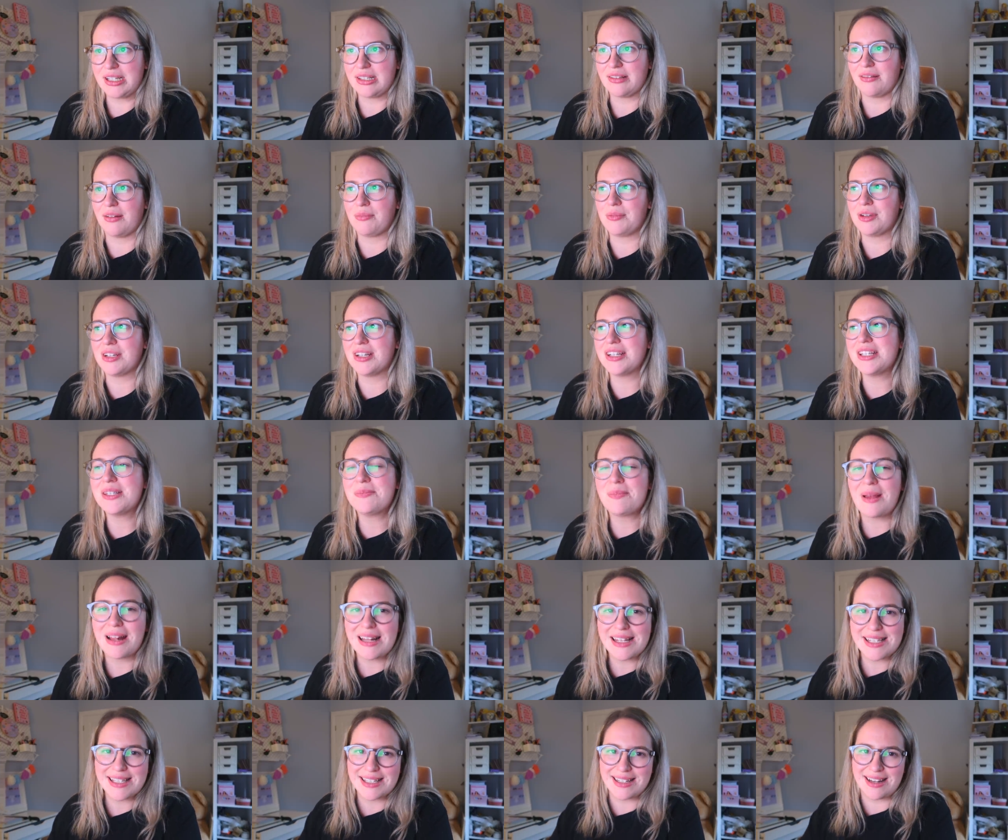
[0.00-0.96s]
So I'm going to
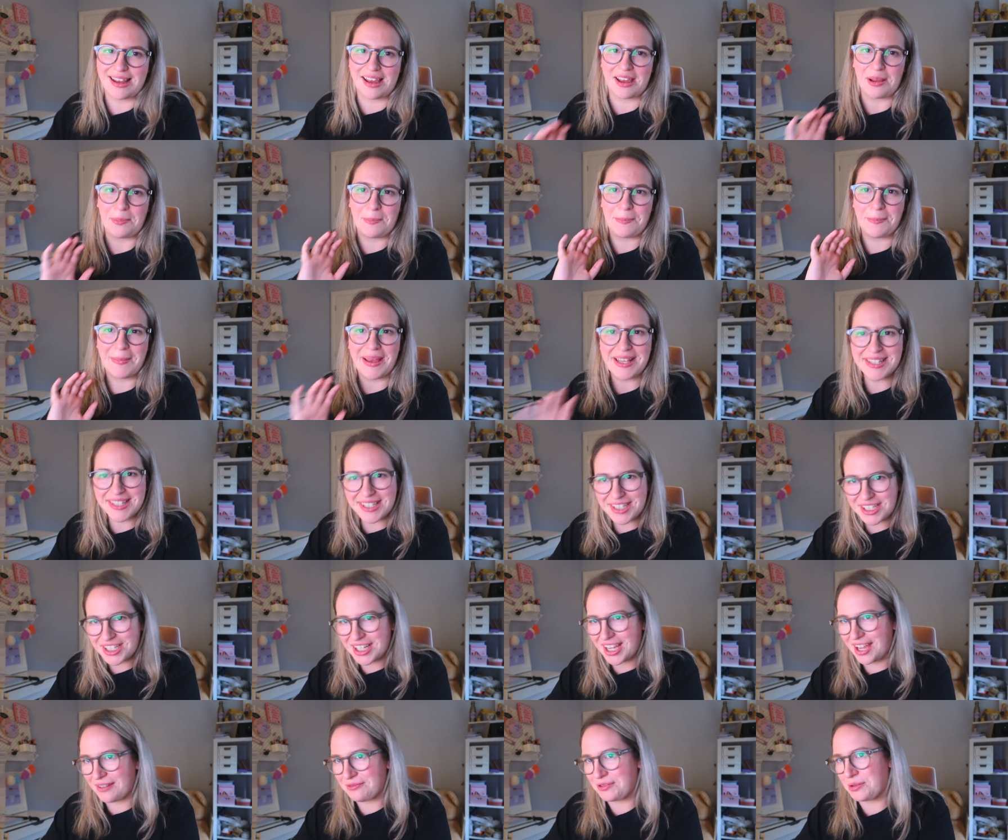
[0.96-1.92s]
spend tonight
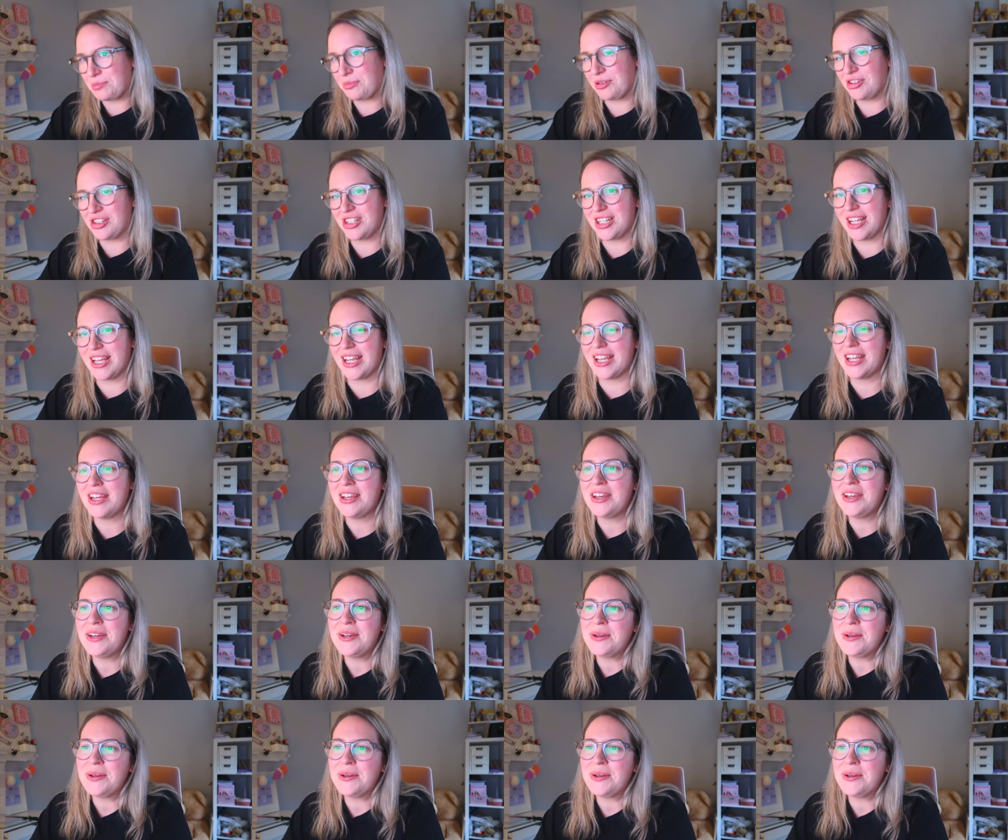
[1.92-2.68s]
messaging everybody,